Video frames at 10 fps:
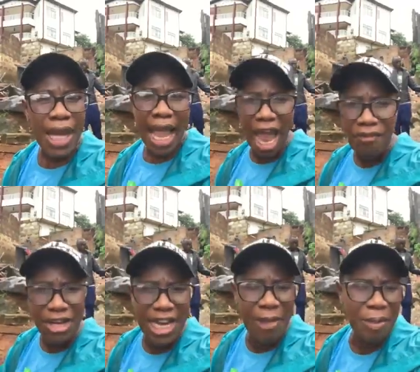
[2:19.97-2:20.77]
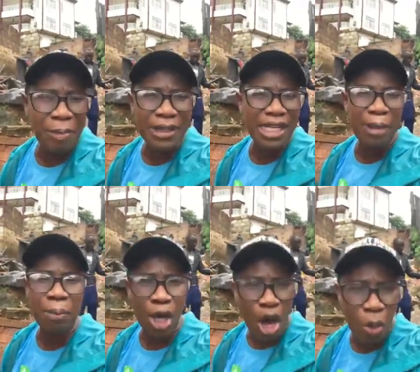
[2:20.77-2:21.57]
Every day, people then they
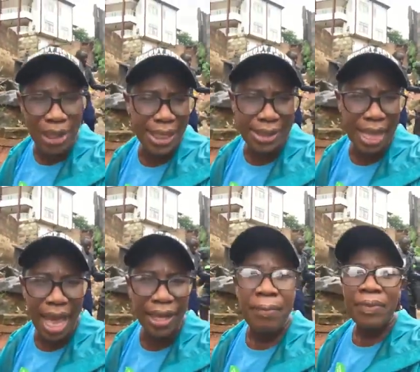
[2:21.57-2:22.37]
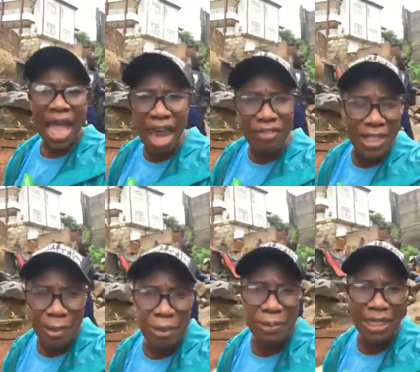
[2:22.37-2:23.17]
block water side. Every day,
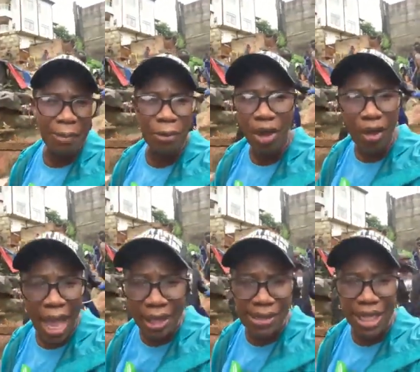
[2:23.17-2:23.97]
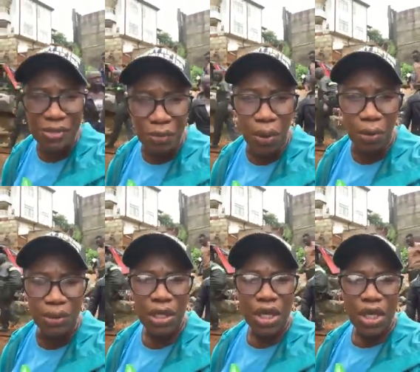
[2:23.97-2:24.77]
people then they block access road.
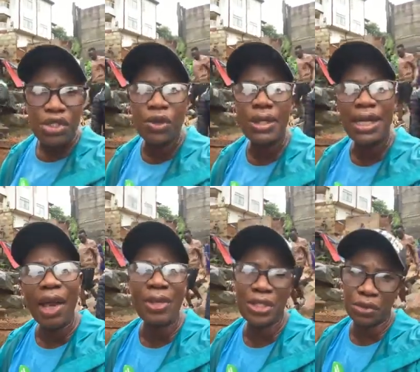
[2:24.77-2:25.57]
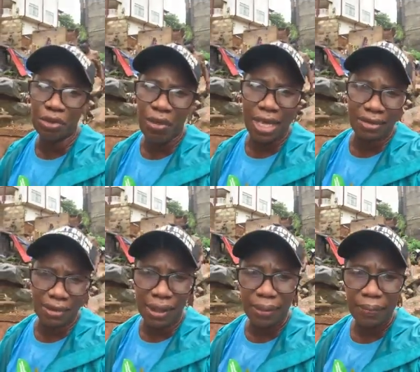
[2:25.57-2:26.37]
So let we do the right
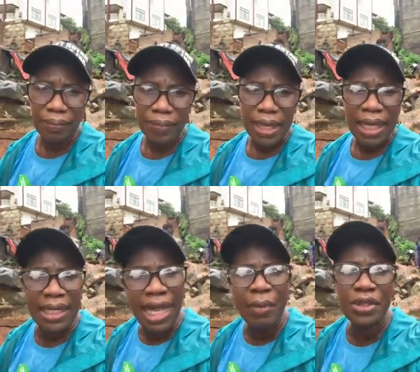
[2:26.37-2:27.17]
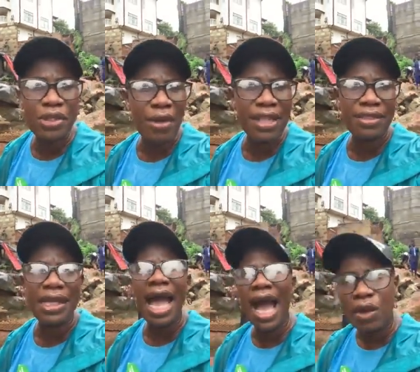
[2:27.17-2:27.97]
thing. Let me do the right
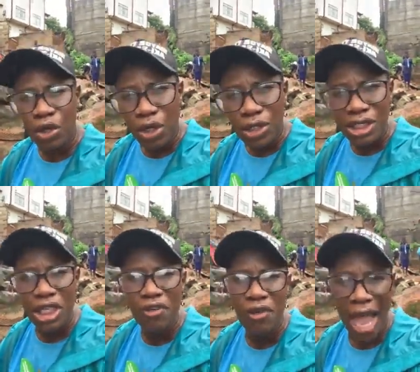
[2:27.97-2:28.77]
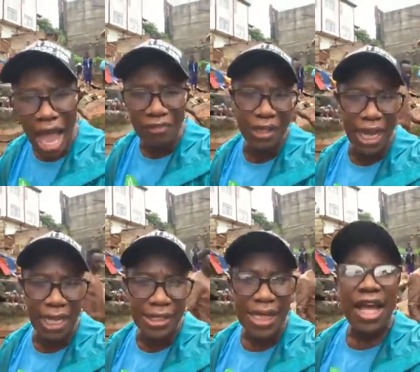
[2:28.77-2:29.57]
thing. I go continue for
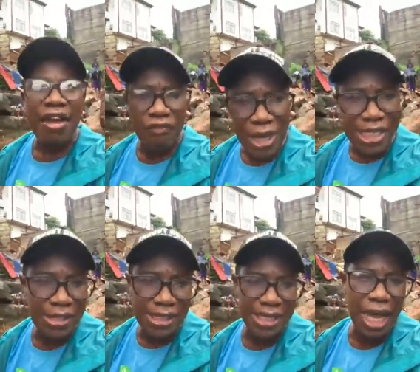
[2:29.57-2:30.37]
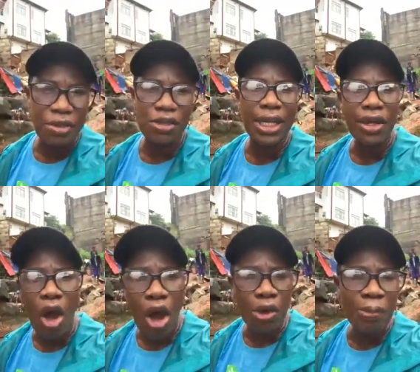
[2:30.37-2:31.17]
advocates, Freetown City Council and
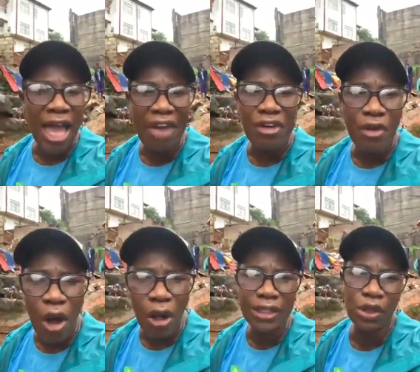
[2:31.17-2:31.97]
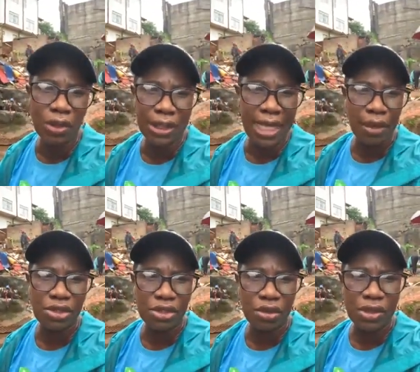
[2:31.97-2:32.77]
on behalf of all the local
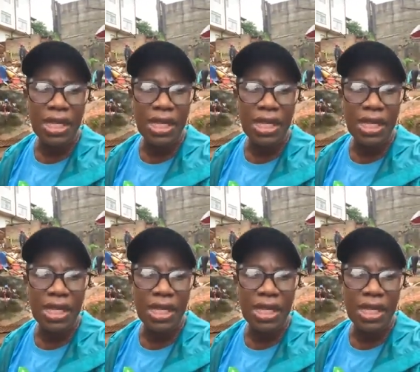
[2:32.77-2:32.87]
councils.